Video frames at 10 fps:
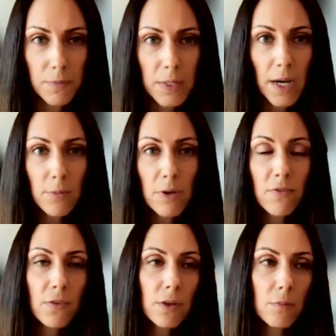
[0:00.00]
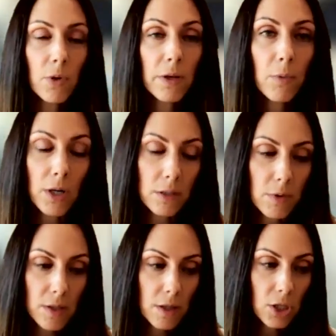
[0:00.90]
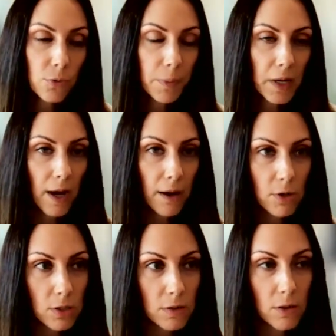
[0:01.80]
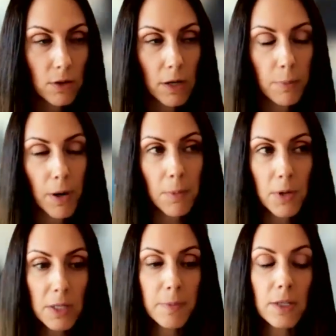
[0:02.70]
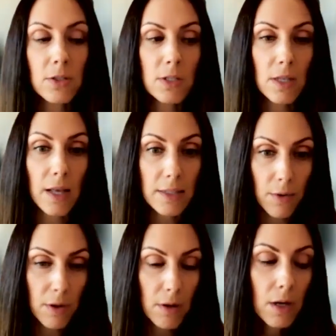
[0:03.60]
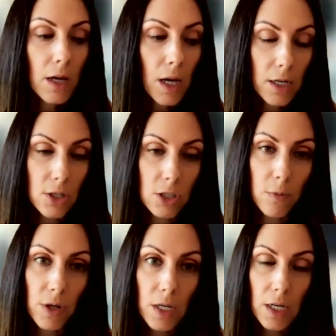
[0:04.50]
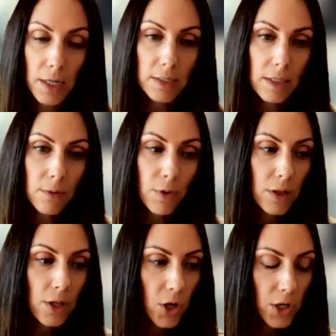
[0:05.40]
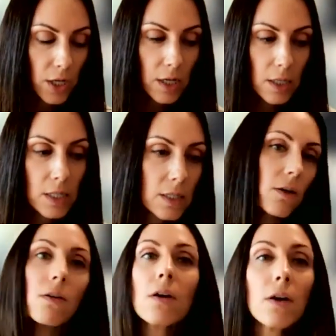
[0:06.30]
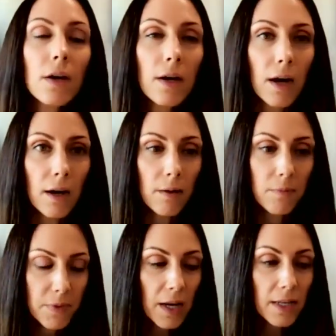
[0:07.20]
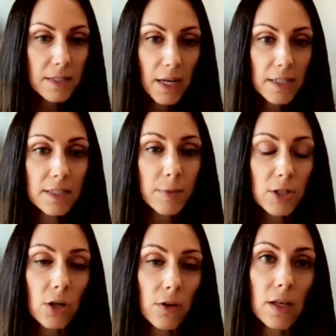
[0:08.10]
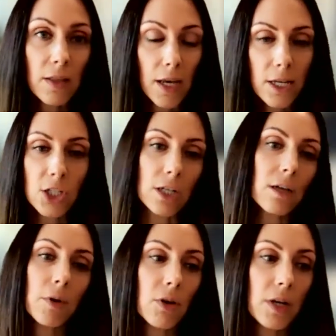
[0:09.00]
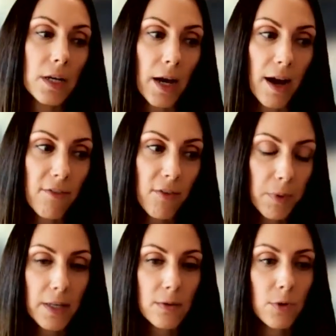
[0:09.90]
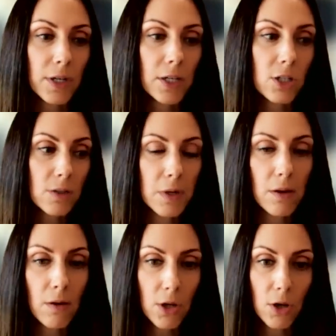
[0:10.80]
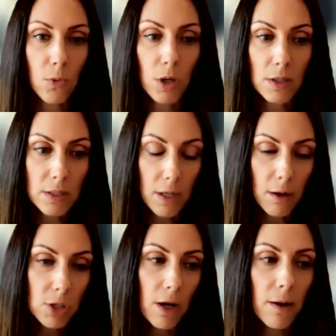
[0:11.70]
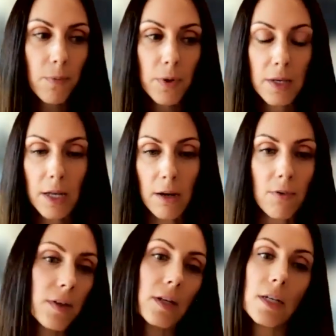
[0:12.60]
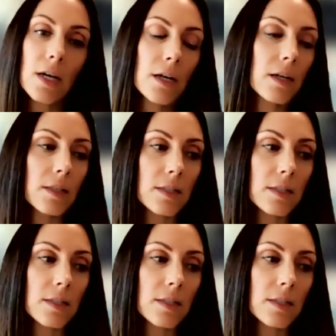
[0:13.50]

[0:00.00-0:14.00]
yeah, and we worked with UPI, which is the United Property Inspectors, and that's how we initially were connected with Guardian. So that is nice, especially in the agent community, to have a place where it can just be, one-stop shop. We get everything done.